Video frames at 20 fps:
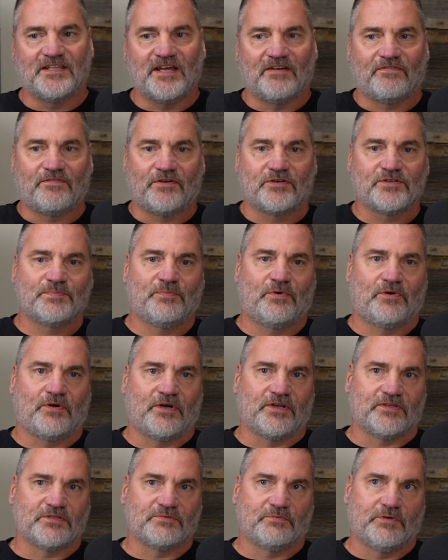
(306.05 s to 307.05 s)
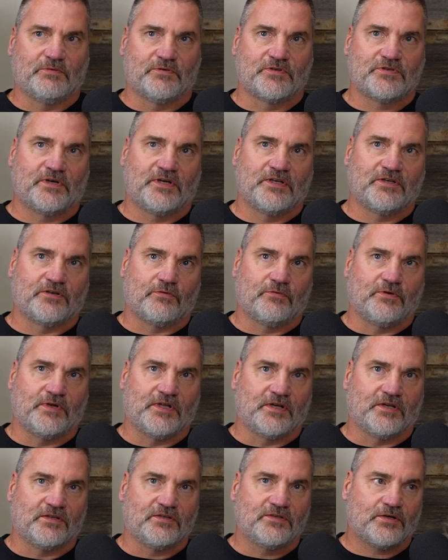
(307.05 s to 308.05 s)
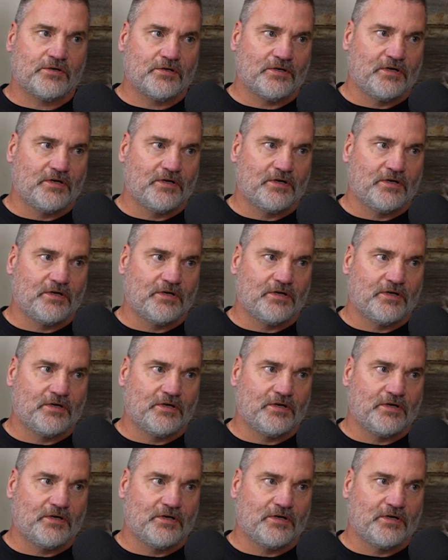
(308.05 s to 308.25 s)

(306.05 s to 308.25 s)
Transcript: that first part is we were trying to create